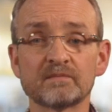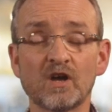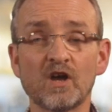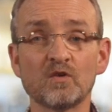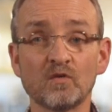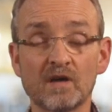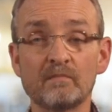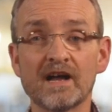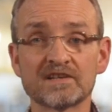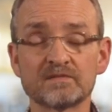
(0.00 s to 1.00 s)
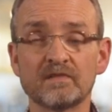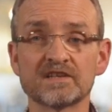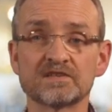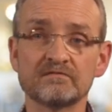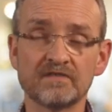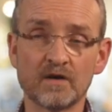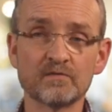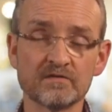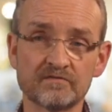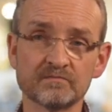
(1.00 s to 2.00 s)
about how will I maximise the
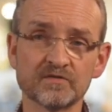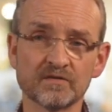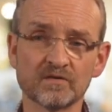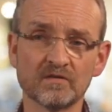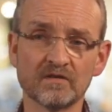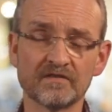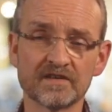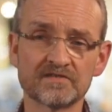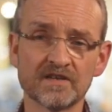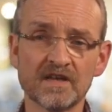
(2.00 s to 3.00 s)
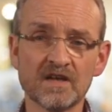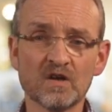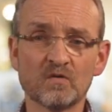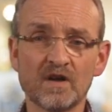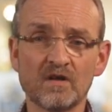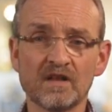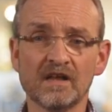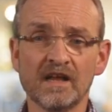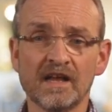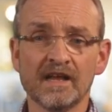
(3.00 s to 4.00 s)
value from doing all of this. Well,
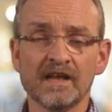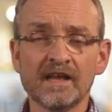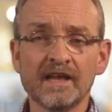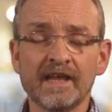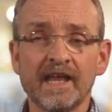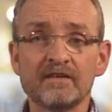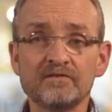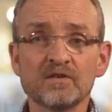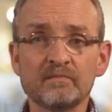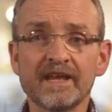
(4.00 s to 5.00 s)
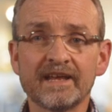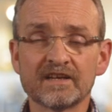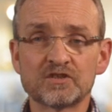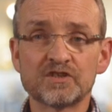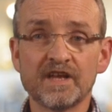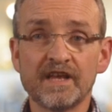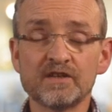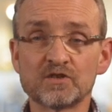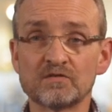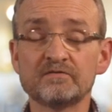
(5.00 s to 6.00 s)
if you're making a
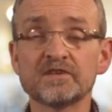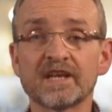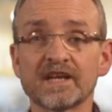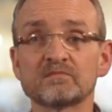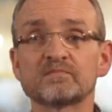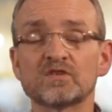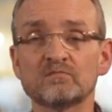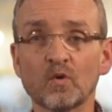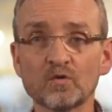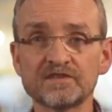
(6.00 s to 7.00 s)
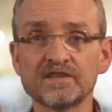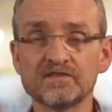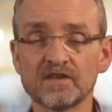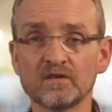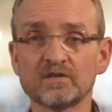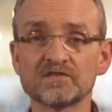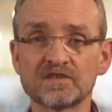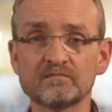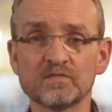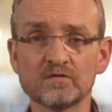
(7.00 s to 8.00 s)
change or if you're getting promoted and you're looking
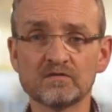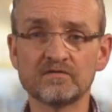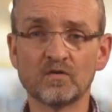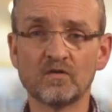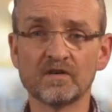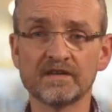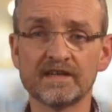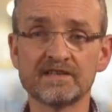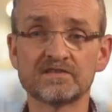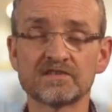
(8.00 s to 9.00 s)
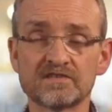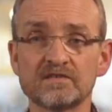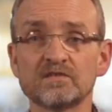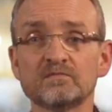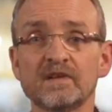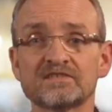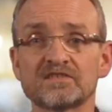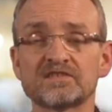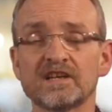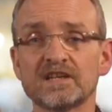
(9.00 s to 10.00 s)
to move on, it doesn't
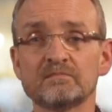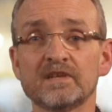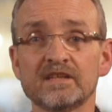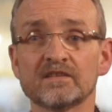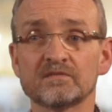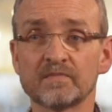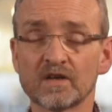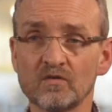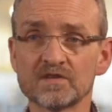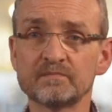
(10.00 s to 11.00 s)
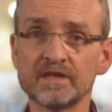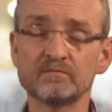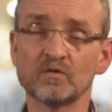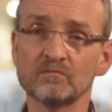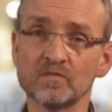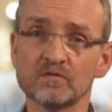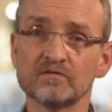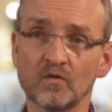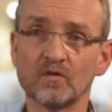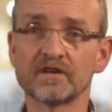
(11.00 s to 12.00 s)
necessarily mean that because people
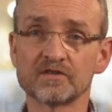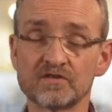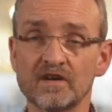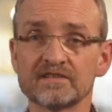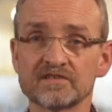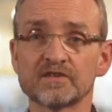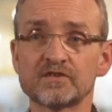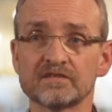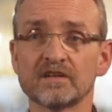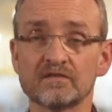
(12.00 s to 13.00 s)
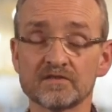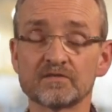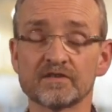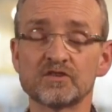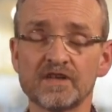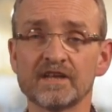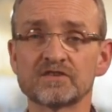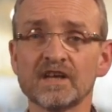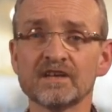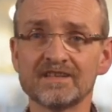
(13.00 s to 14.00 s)
move on or
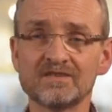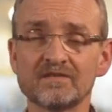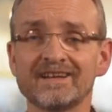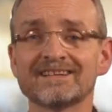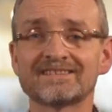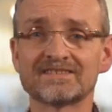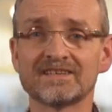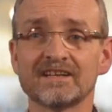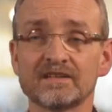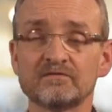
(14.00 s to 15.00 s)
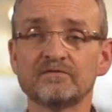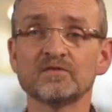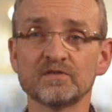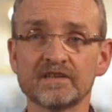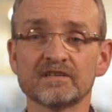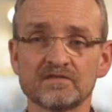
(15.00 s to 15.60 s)
change, they don't necessarily fully,